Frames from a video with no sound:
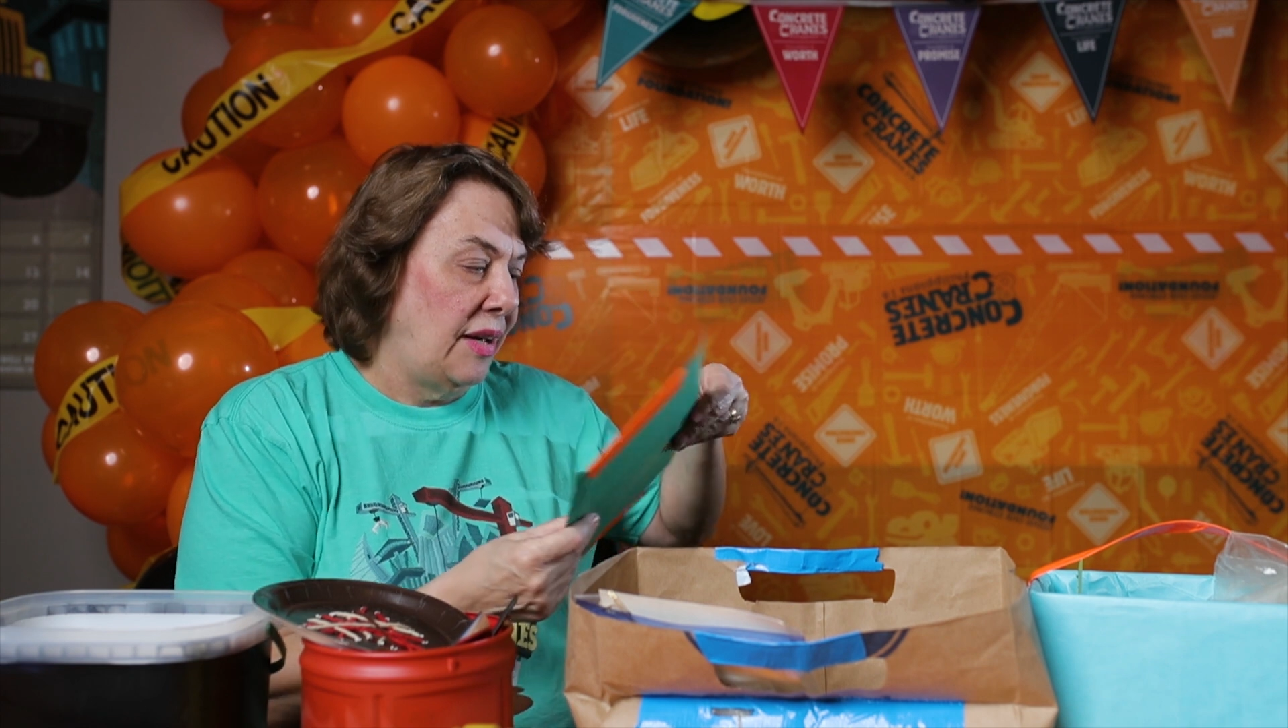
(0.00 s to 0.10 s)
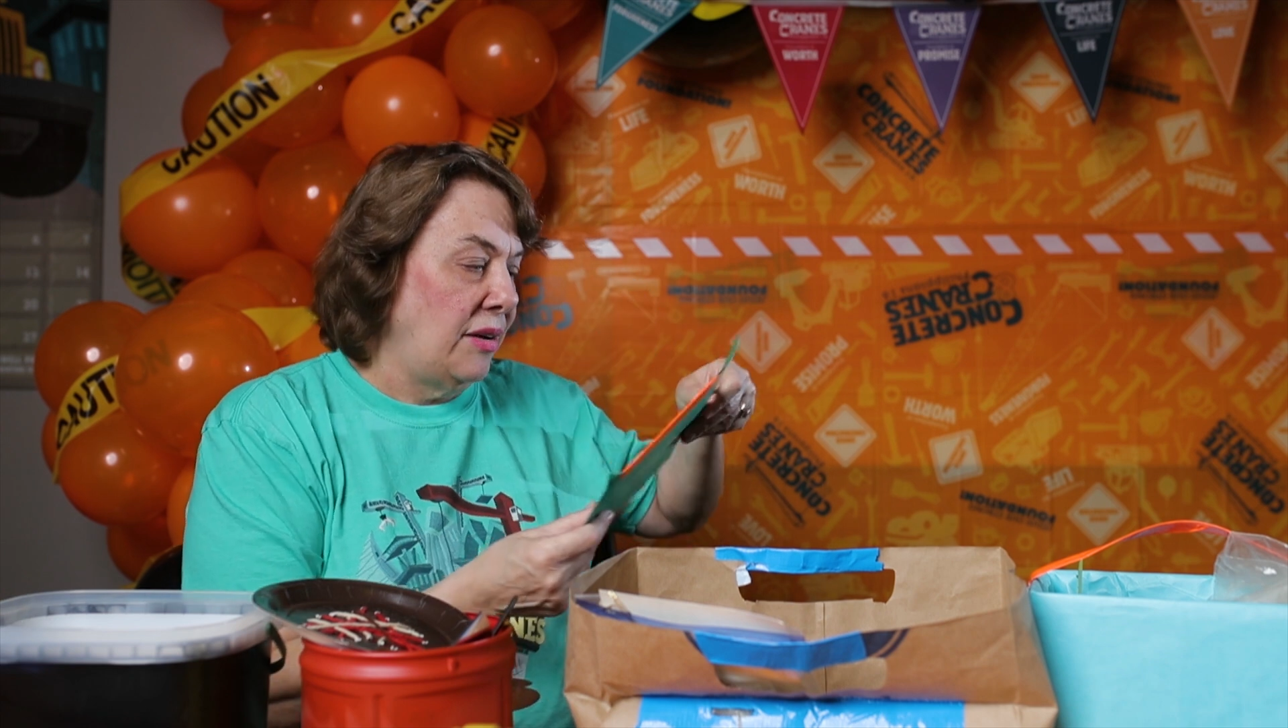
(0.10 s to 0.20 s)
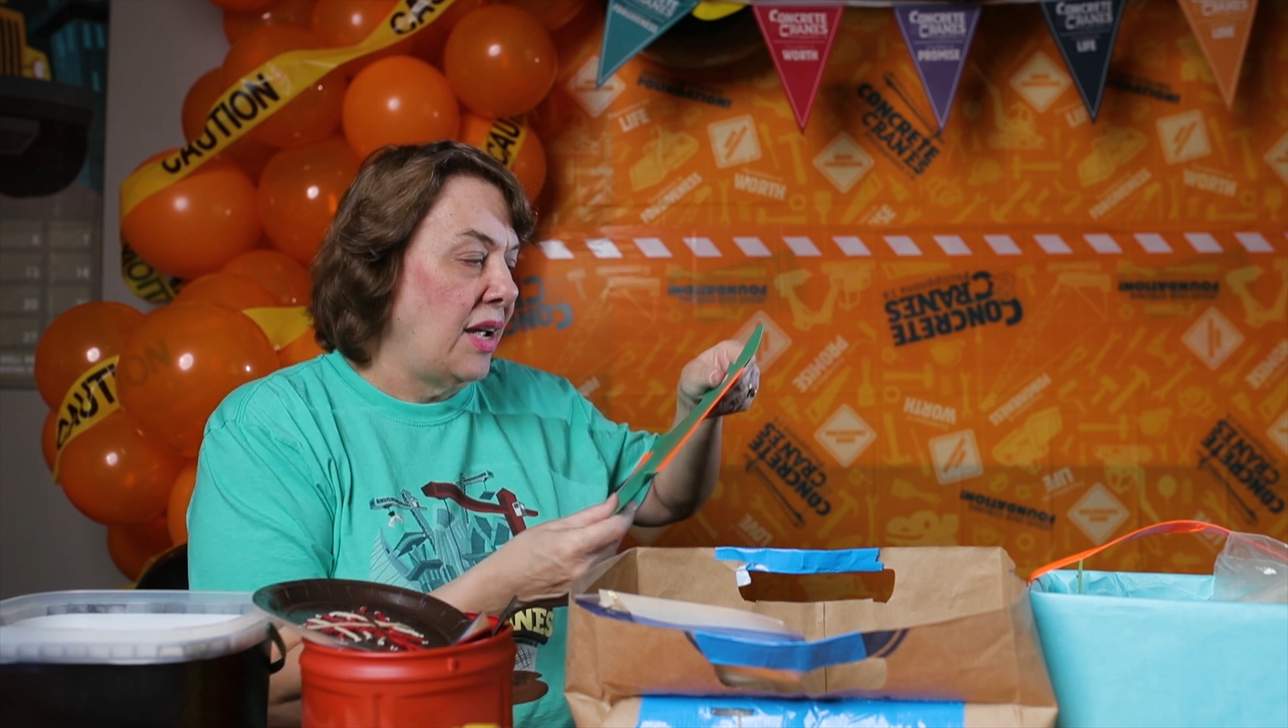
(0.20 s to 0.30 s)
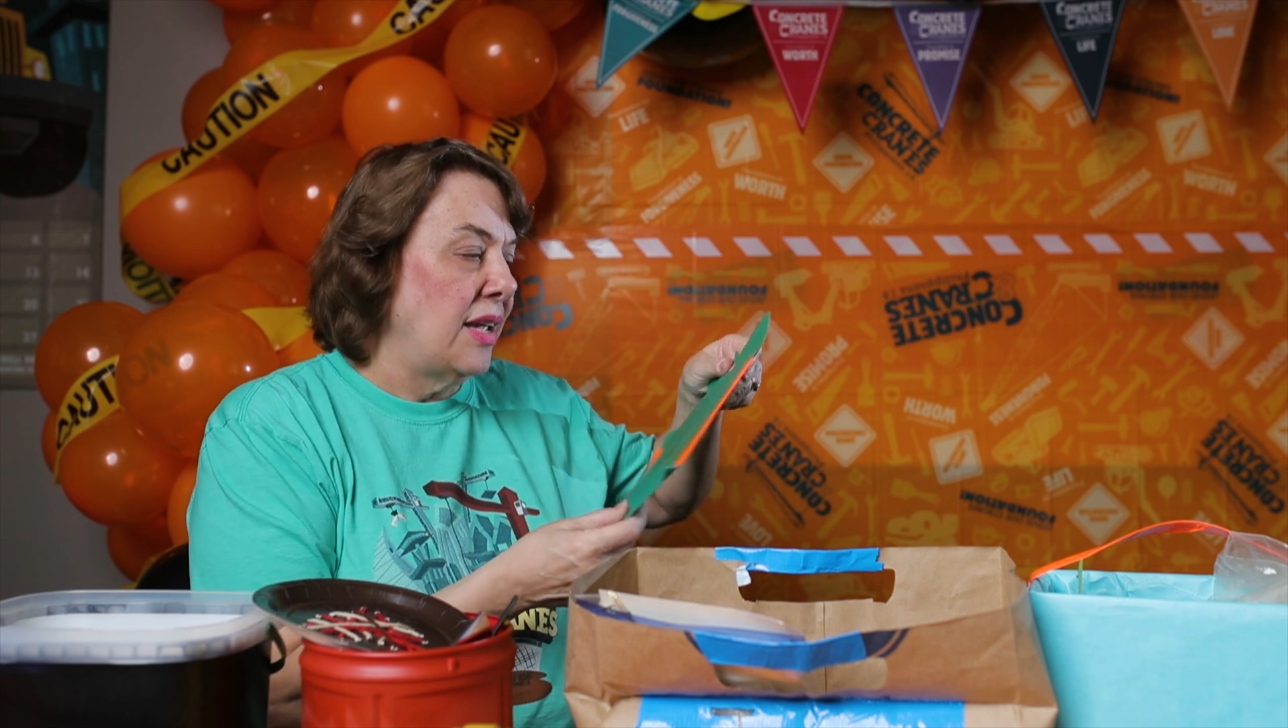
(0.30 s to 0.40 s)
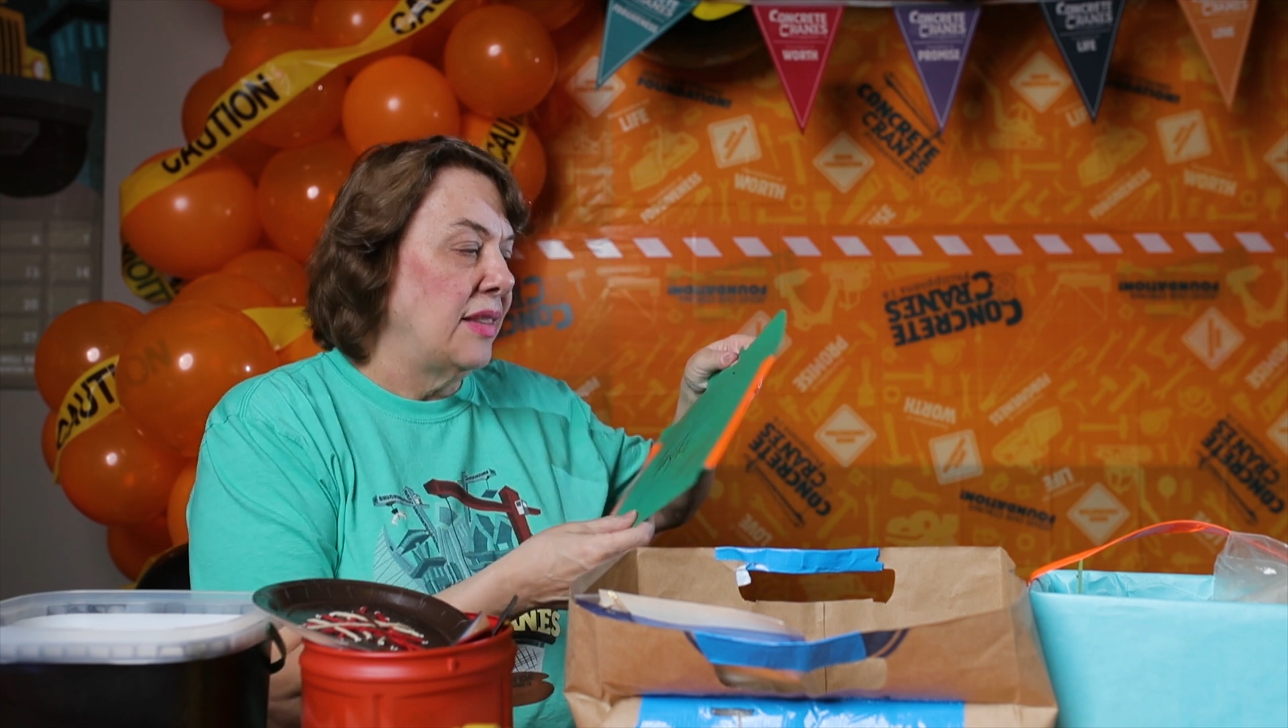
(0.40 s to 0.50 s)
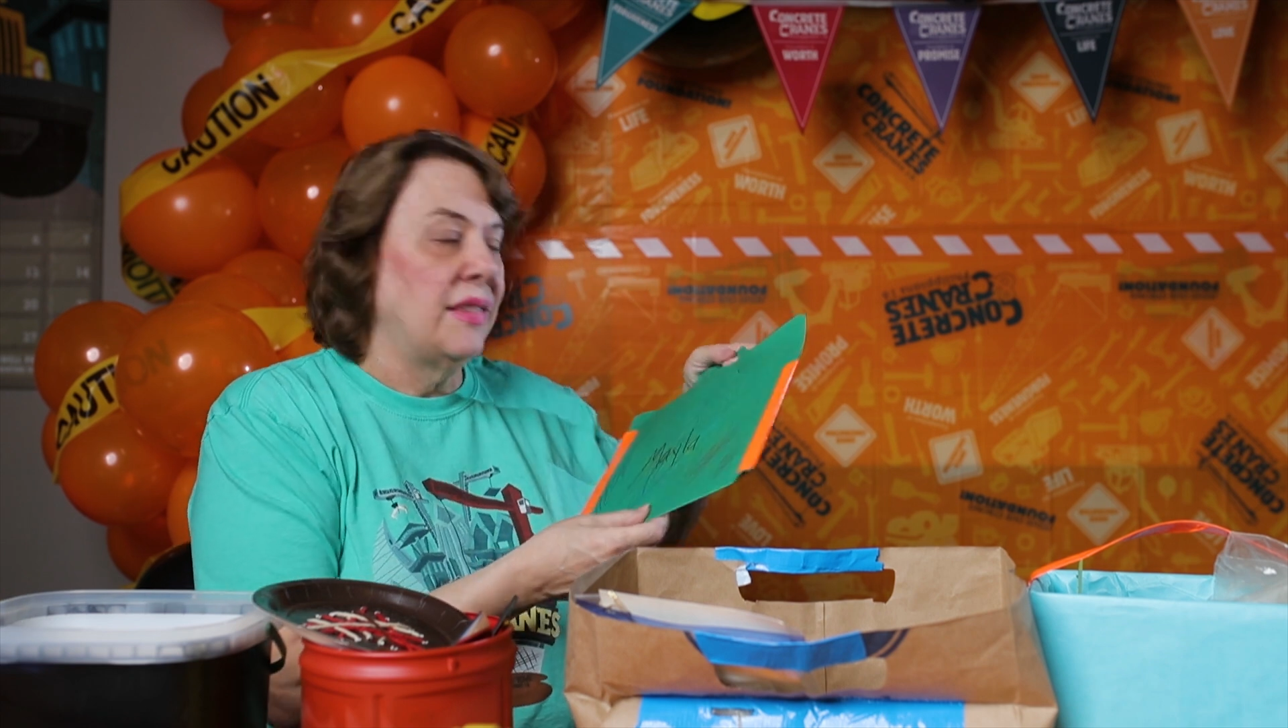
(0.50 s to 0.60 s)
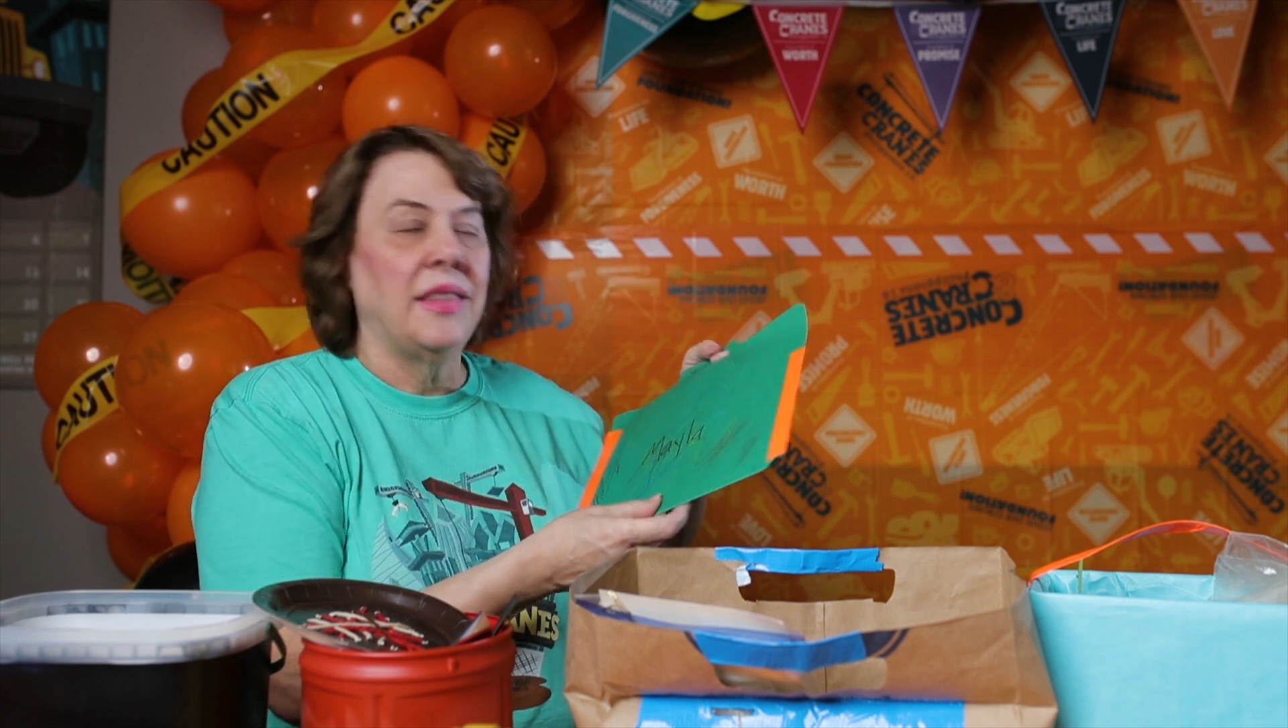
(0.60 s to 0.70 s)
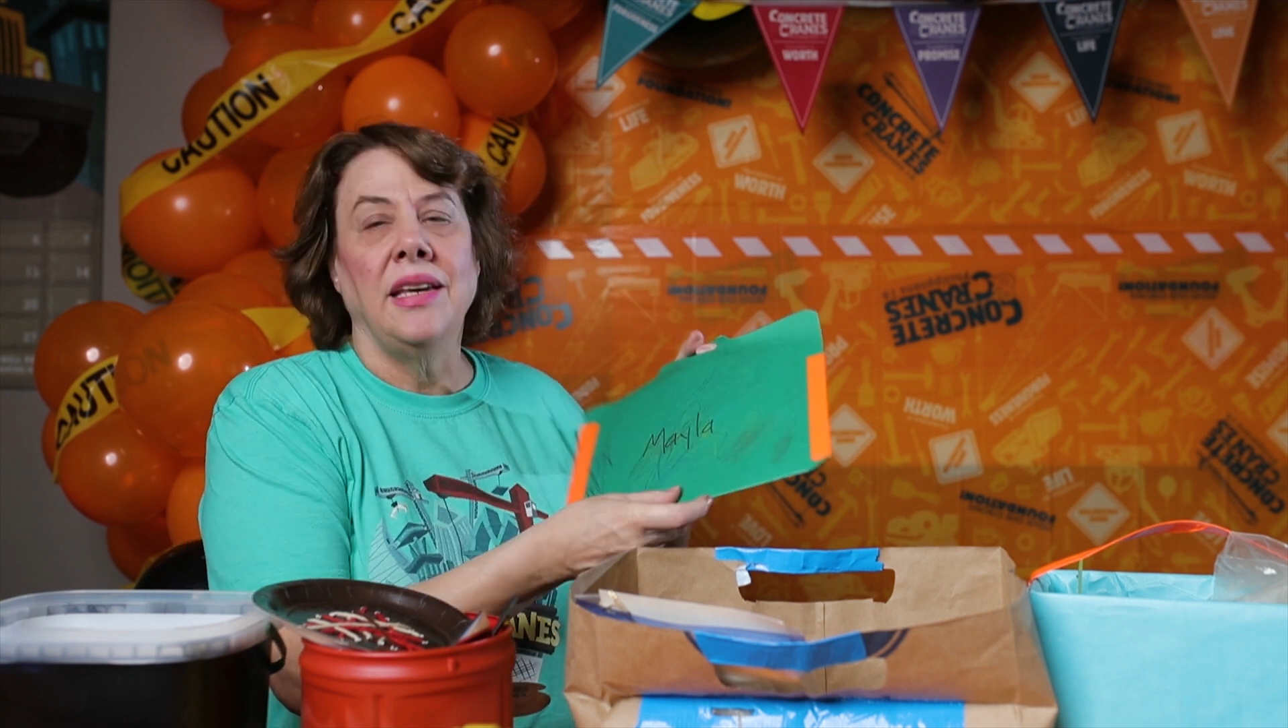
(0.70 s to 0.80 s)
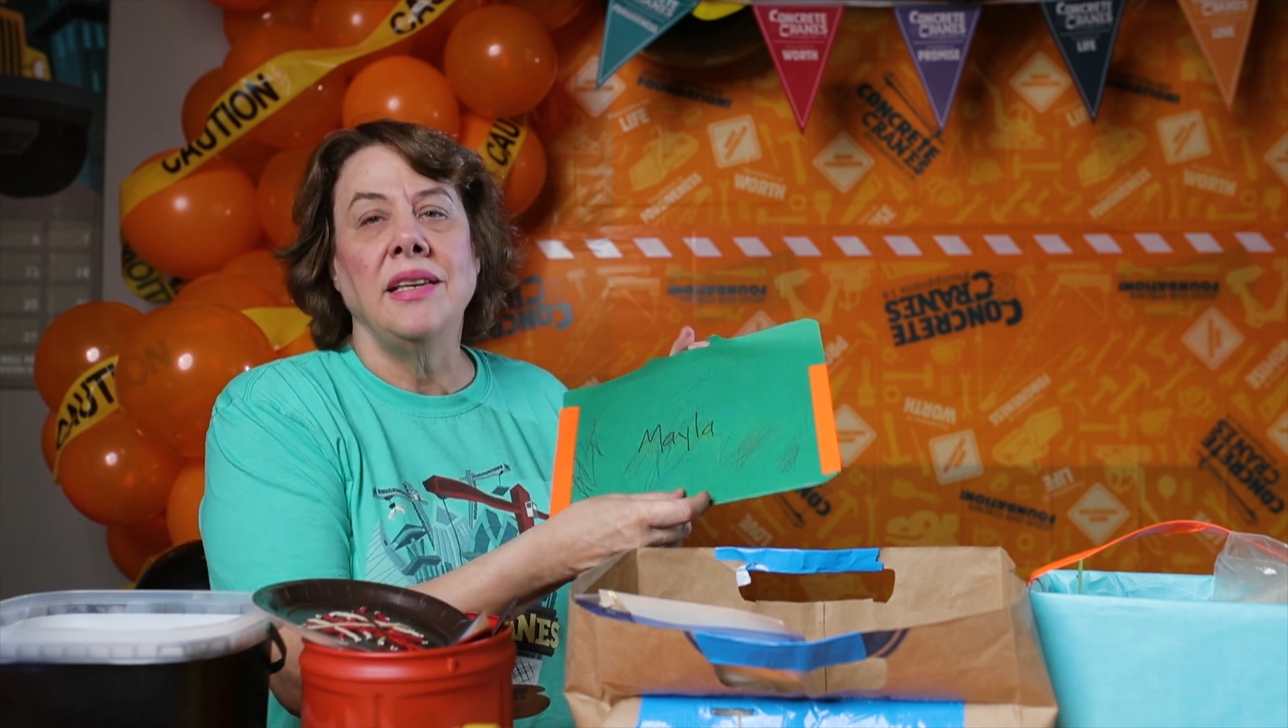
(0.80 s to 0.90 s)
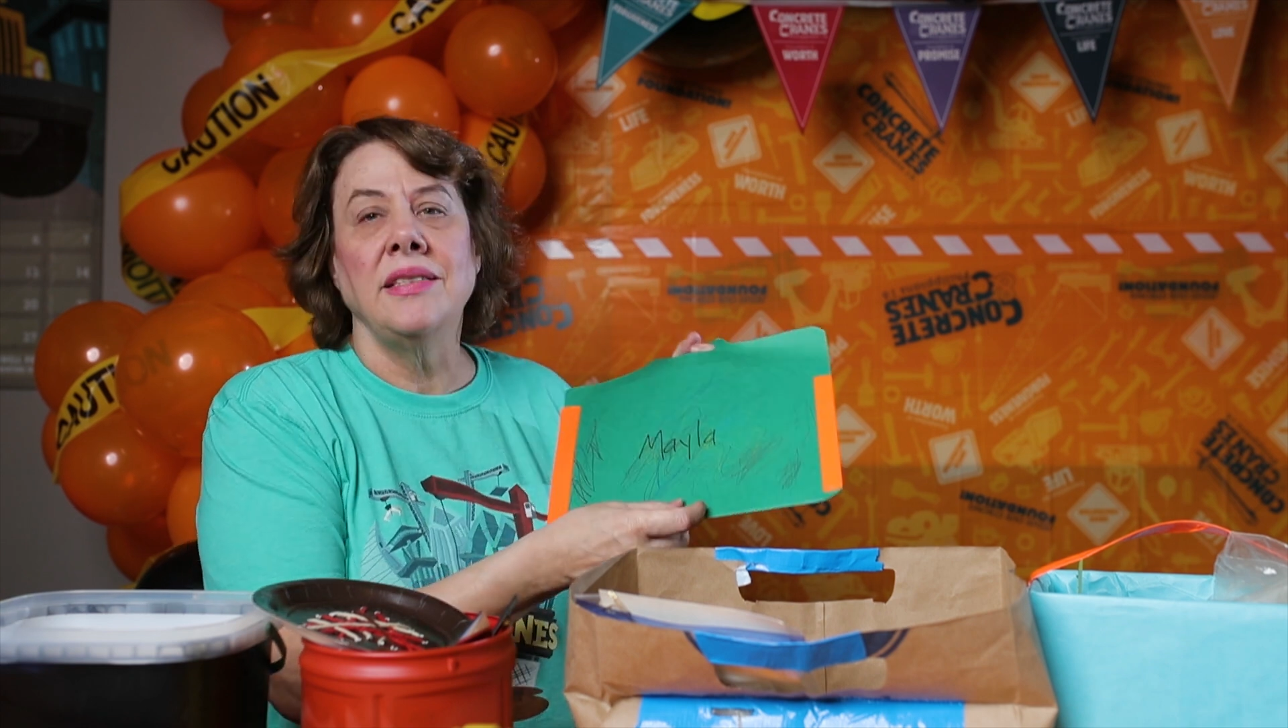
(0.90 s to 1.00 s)
Okay,
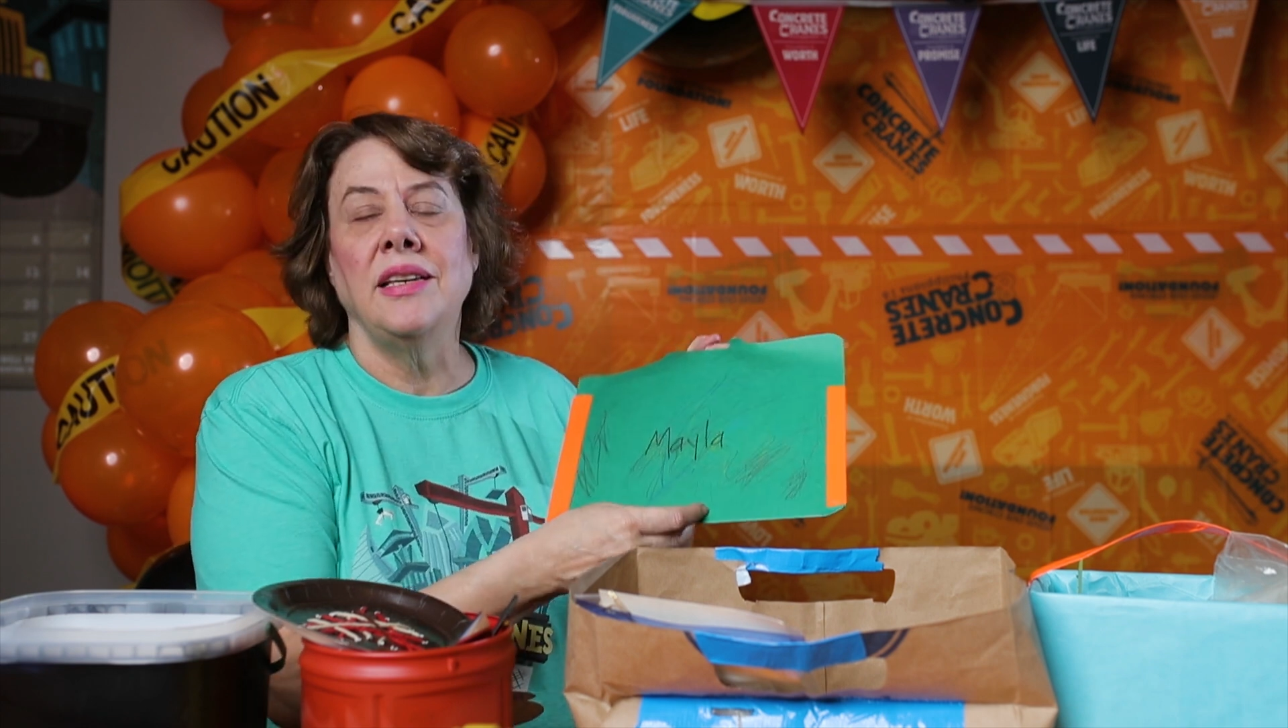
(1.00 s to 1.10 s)
this